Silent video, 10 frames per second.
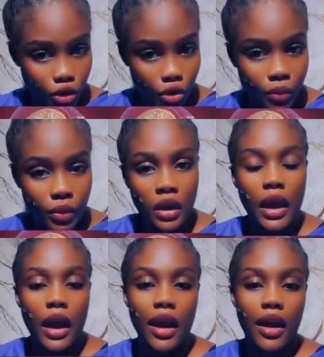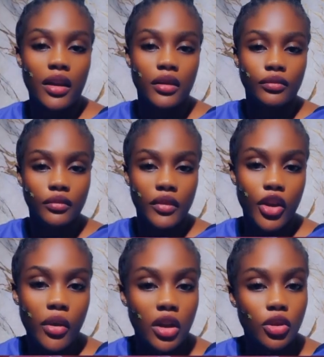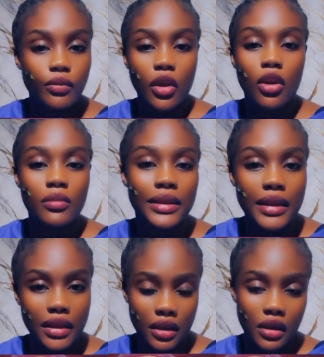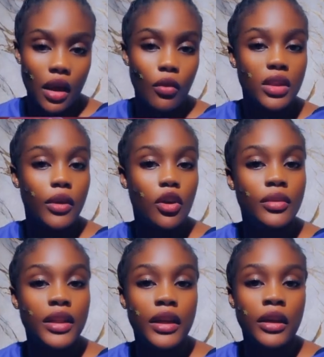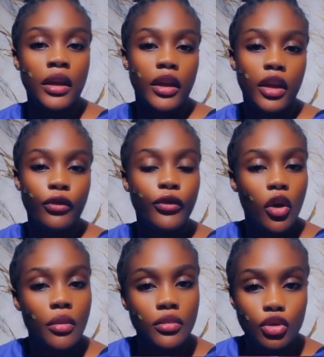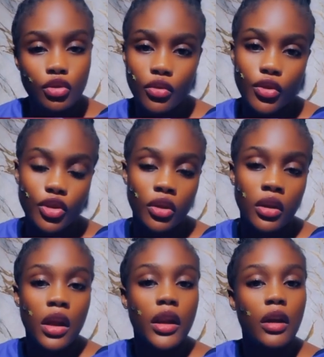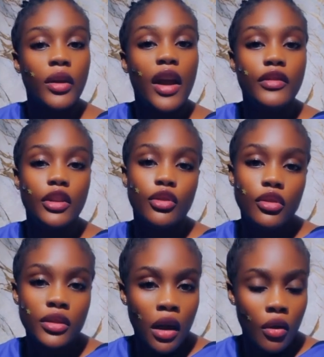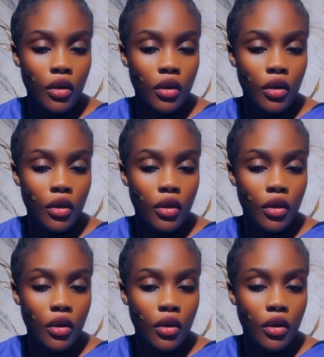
tube, and the neural tube becomes thickened, and once it becomes thickened, it forms two regions. Now we have the dorsal